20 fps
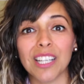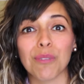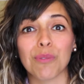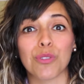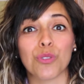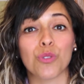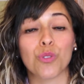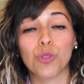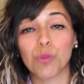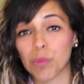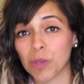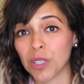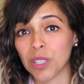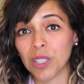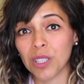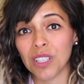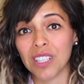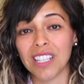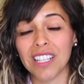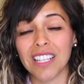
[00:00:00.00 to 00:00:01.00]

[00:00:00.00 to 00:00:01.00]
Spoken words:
It was super